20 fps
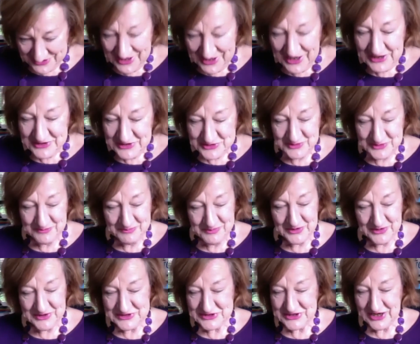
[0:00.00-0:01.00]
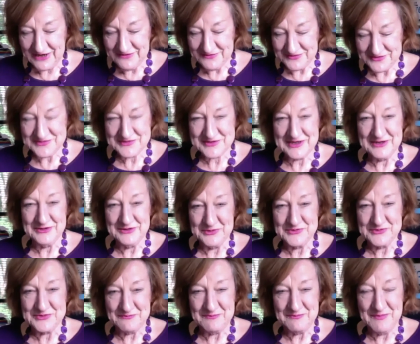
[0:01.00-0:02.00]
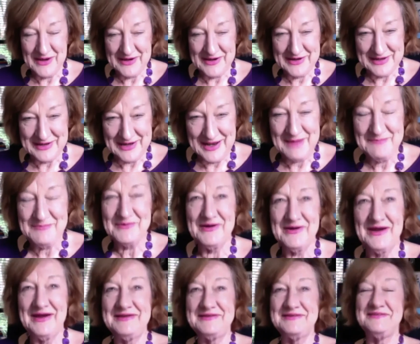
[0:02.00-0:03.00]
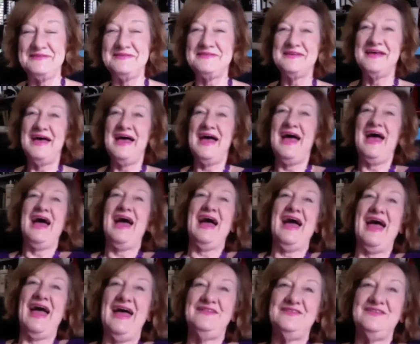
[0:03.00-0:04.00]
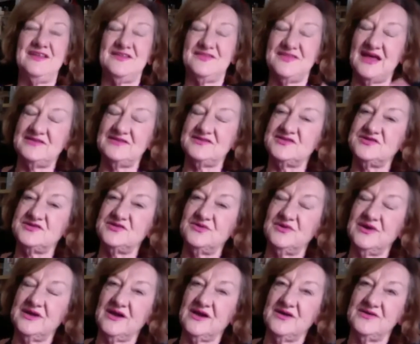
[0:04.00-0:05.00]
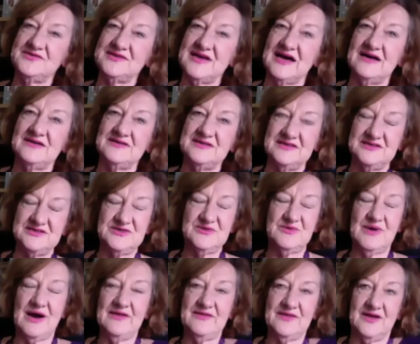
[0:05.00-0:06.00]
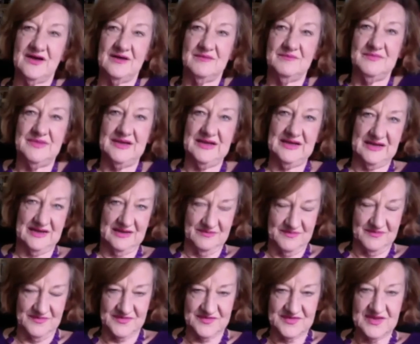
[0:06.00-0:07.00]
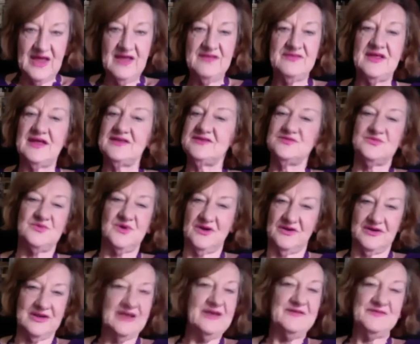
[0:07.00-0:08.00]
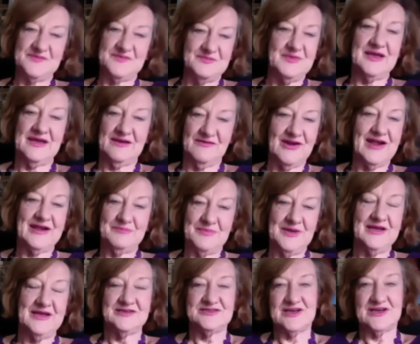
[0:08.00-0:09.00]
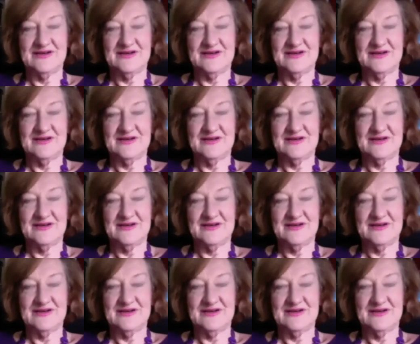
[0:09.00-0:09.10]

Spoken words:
to appreciate the skills of my collaborators, and that story goes out into other mediums. That's what gives me great pleasure.